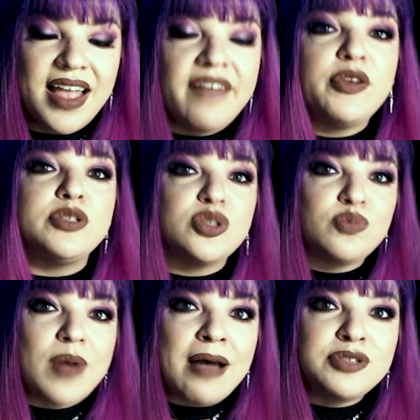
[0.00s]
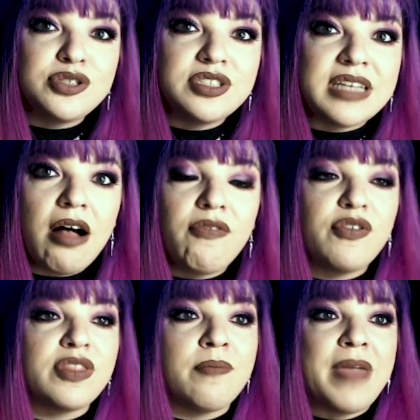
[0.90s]
If you surround
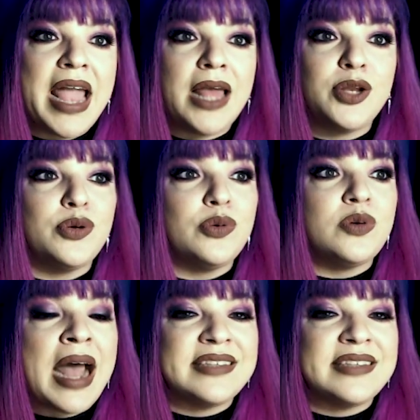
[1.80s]
yourself with a man who